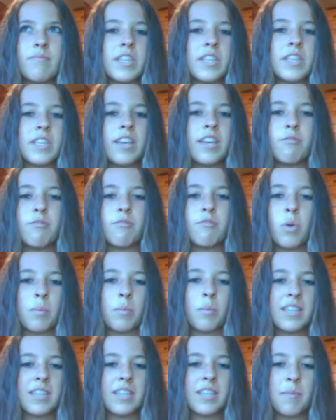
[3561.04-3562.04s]
receive
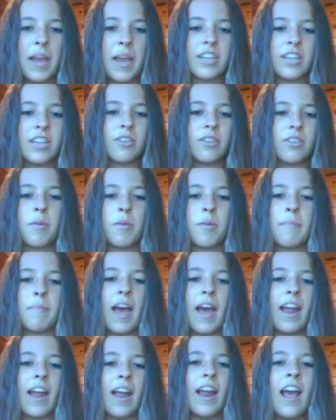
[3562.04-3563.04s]
more participation
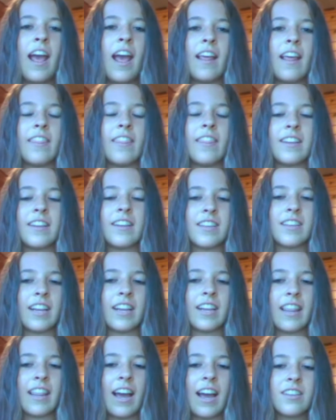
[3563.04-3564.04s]
from men and
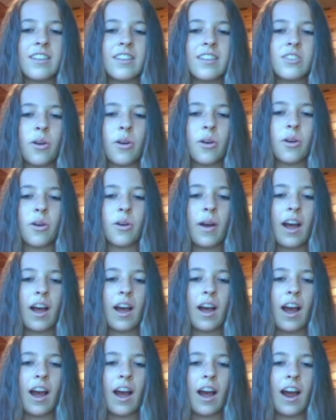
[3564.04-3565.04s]
things like that.
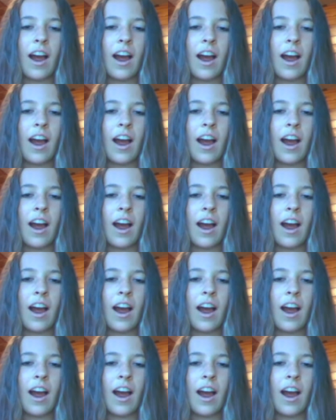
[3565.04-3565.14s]
So